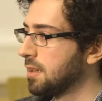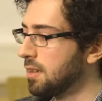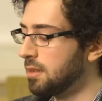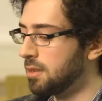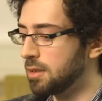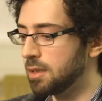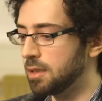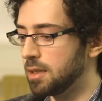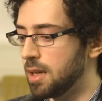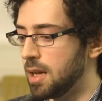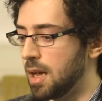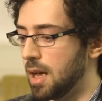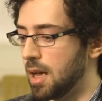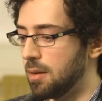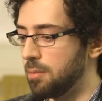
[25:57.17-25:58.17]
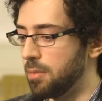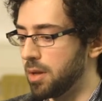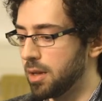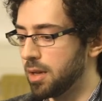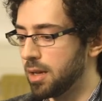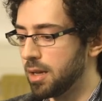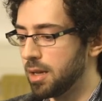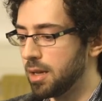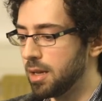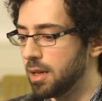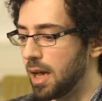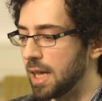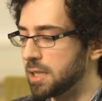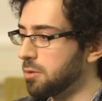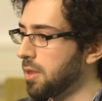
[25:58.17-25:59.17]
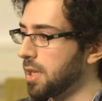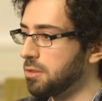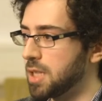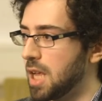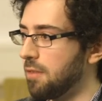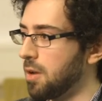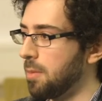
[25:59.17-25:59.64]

Mm-hmm. Um, I still think there's a lot of